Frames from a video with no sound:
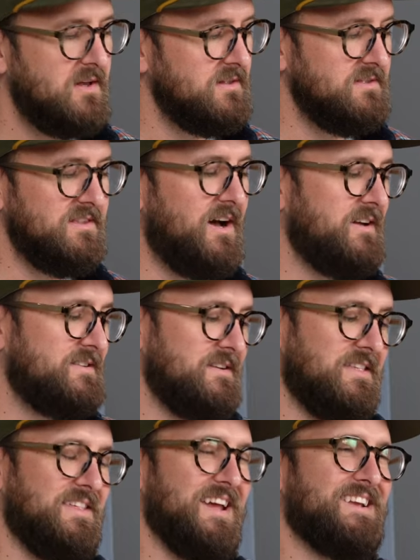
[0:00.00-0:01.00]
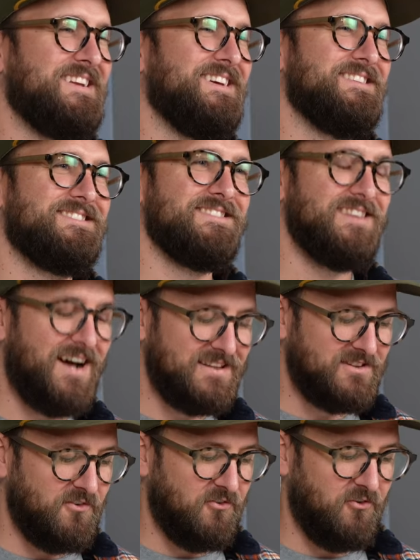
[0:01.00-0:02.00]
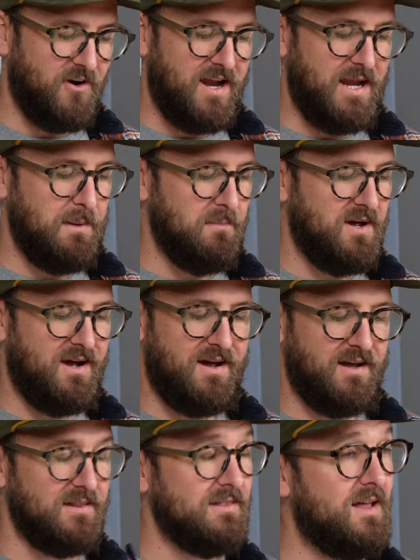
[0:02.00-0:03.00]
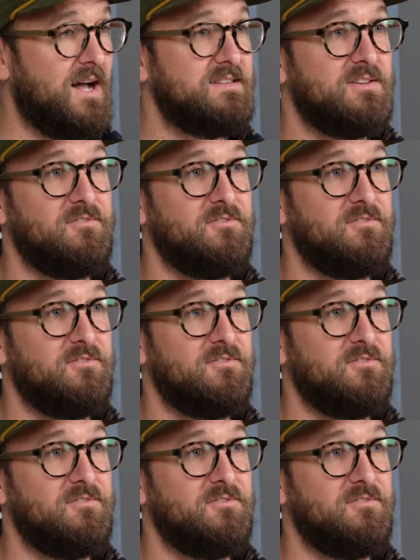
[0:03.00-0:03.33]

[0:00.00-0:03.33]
lots of thickness, lots of frame, lots